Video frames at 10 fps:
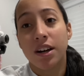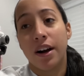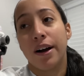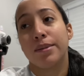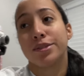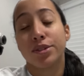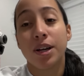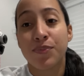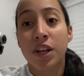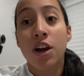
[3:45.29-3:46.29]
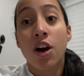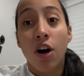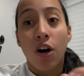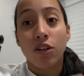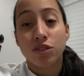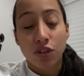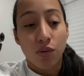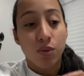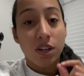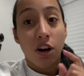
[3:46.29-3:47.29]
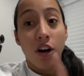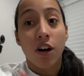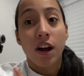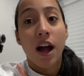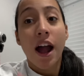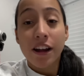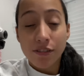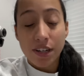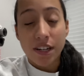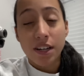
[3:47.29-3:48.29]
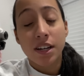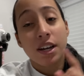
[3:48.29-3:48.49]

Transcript: Um, so yeah. Also, we are hiring